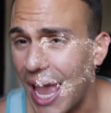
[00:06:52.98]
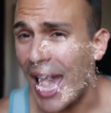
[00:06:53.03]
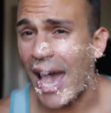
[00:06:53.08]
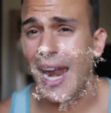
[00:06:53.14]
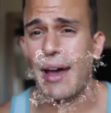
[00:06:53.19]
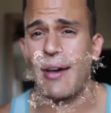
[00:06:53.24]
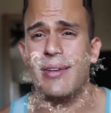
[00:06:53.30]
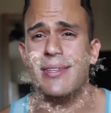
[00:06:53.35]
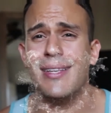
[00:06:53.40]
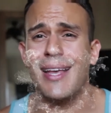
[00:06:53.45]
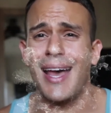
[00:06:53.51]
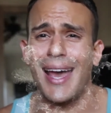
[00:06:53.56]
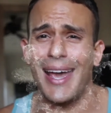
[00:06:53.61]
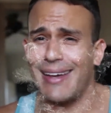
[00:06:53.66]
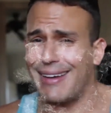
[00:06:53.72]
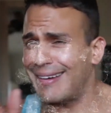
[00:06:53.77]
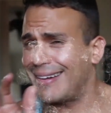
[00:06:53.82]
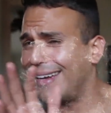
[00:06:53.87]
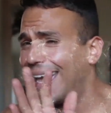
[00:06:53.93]
And I was
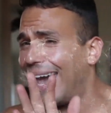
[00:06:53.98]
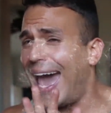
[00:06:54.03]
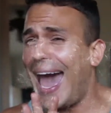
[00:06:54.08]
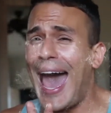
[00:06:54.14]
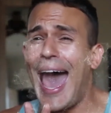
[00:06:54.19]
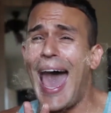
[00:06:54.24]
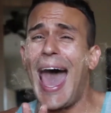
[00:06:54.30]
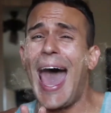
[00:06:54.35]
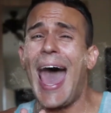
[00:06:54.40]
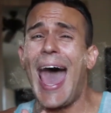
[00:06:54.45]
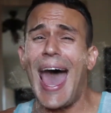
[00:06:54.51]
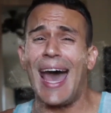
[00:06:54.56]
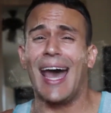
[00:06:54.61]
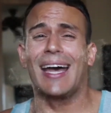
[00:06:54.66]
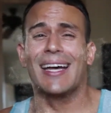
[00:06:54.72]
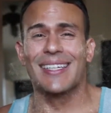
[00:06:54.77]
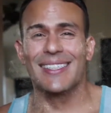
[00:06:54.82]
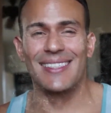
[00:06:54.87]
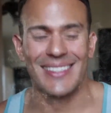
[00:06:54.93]
like,
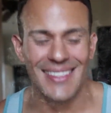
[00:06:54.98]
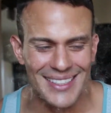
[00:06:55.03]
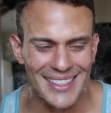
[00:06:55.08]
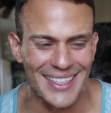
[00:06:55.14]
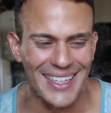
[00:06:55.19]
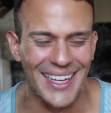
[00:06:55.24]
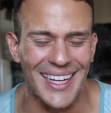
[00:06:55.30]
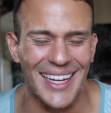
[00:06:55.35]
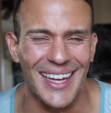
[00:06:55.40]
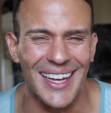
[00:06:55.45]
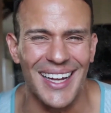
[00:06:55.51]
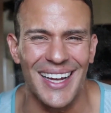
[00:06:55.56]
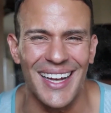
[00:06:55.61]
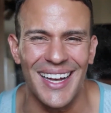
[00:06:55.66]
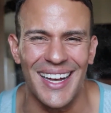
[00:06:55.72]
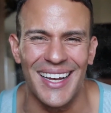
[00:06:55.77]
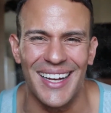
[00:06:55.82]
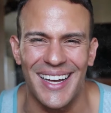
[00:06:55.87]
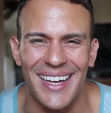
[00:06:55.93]

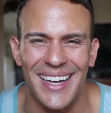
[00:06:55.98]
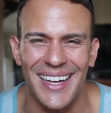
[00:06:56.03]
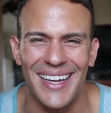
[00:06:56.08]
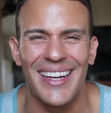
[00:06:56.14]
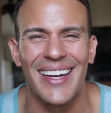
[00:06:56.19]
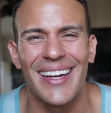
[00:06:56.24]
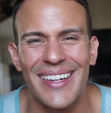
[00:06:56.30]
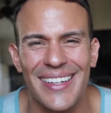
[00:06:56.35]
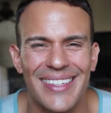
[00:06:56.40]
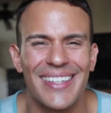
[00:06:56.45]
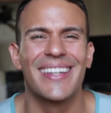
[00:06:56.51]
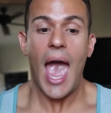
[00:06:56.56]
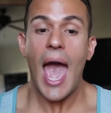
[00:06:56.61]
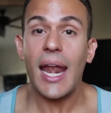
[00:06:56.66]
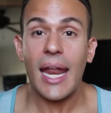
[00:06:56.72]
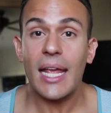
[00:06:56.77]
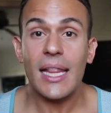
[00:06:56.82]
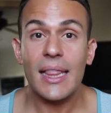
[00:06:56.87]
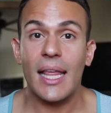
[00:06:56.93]
ah!
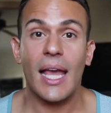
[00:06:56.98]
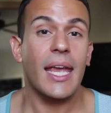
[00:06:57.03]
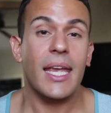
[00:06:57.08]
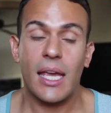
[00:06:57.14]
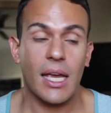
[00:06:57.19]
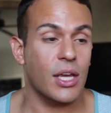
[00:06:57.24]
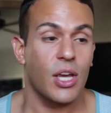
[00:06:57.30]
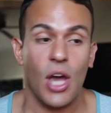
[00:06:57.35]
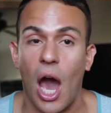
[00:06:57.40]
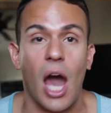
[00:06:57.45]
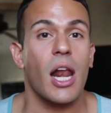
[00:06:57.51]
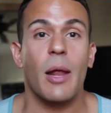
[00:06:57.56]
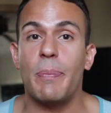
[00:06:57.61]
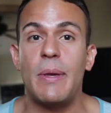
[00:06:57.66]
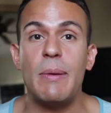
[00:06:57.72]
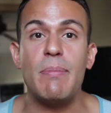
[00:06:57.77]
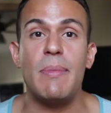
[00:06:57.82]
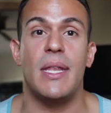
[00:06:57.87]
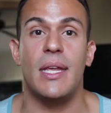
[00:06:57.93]
And I like got
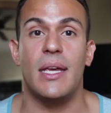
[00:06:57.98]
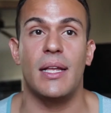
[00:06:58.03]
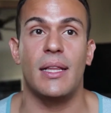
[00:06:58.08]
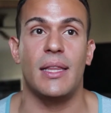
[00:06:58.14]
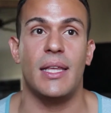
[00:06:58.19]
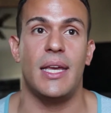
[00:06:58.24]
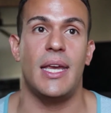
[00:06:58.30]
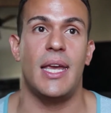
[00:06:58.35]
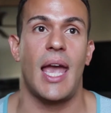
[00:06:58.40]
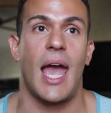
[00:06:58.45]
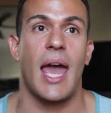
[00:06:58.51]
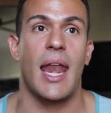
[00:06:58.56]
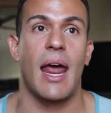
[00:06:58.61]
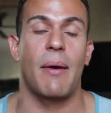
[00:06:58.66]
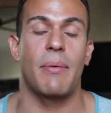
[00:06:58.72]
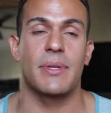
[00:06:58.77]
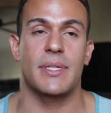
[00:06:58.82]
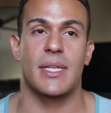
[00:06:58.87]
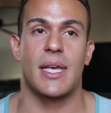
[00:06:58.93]
up immediately and
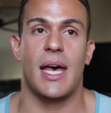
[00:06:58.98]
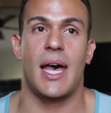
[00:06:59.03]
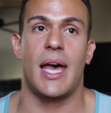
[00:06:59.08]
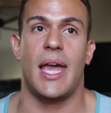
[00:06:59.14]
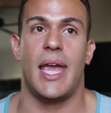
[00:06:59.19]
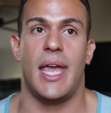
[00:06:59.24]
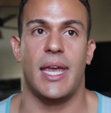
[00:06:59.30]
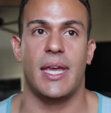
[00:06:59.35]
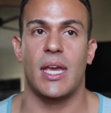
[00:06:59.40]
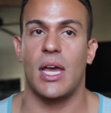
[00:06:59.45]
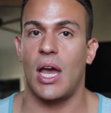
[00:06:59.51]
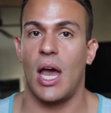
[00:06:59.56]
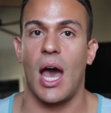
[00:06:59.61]
I was like,